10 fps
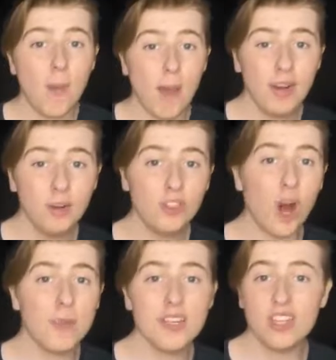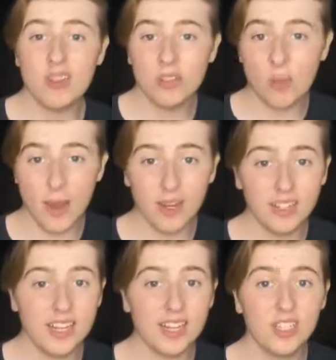man whose hobby is to use a metal
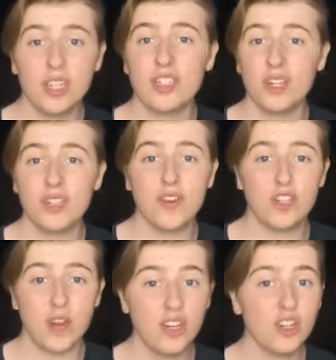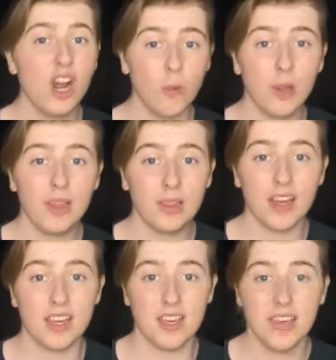detector to search for treasure got really lucky.